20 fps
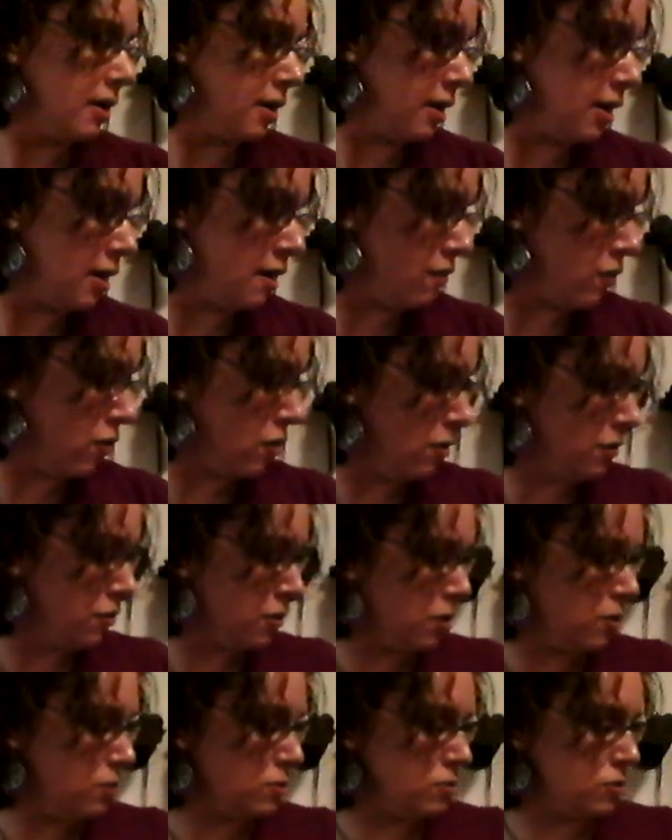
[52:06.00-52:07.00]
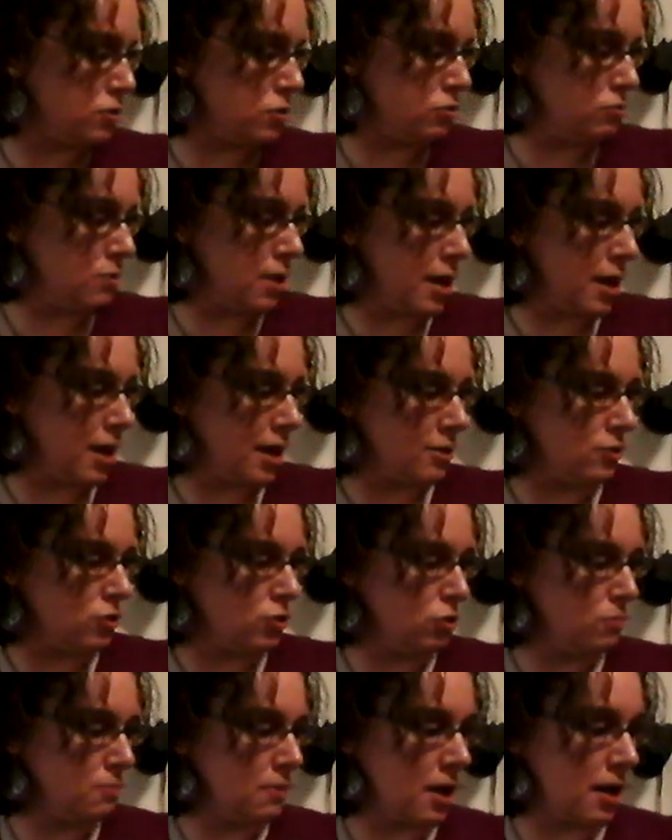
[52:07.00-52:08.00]
I have all those to add
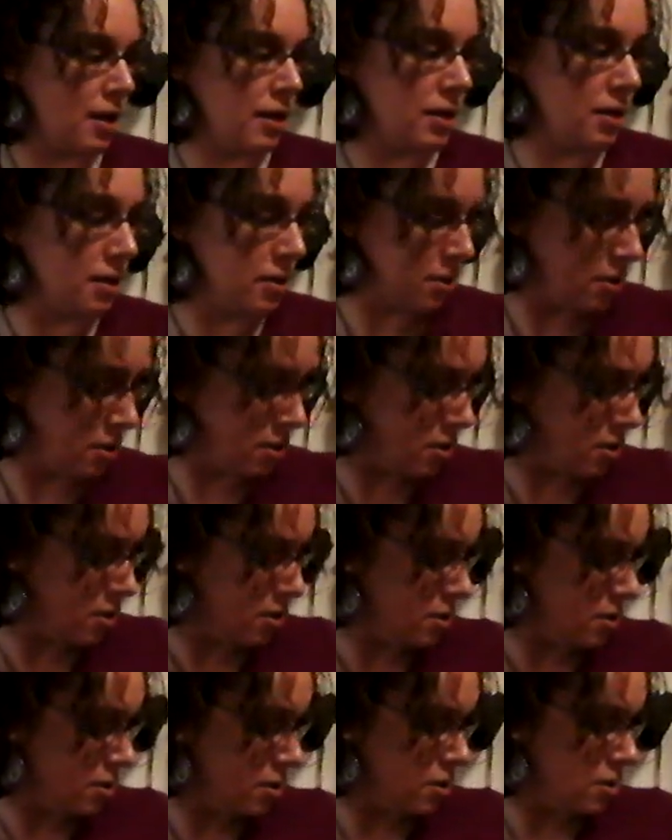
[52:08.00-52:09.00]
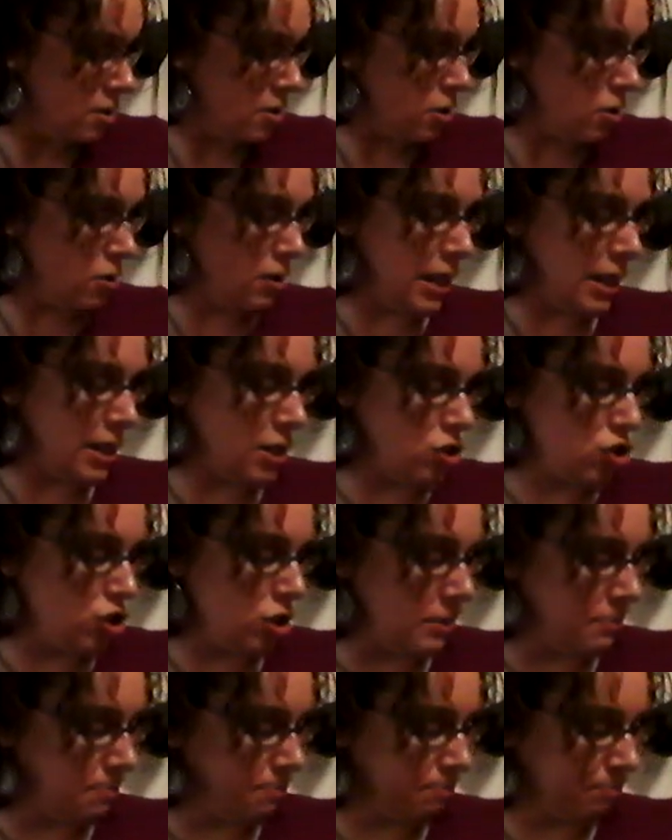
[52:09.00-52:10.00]
to my
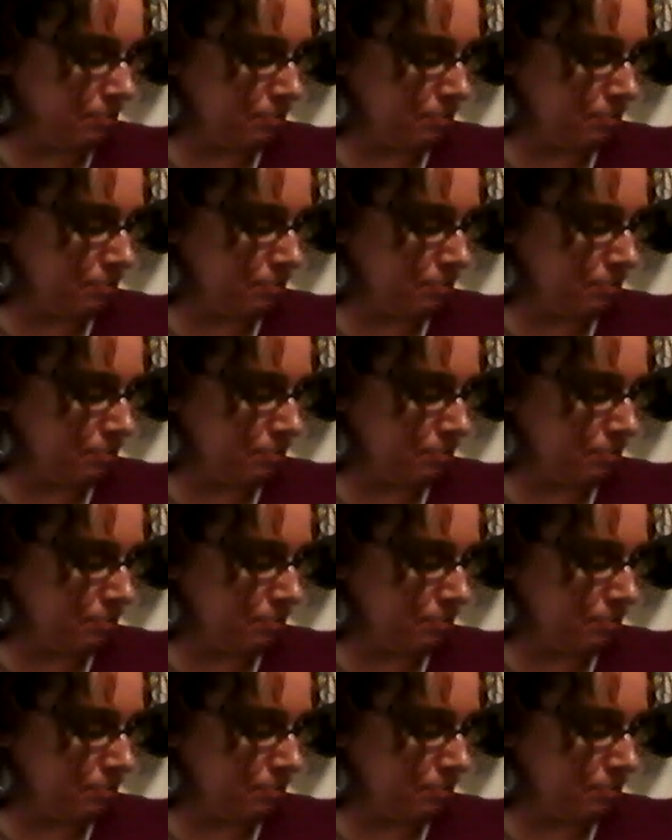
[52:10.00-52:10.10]
collection.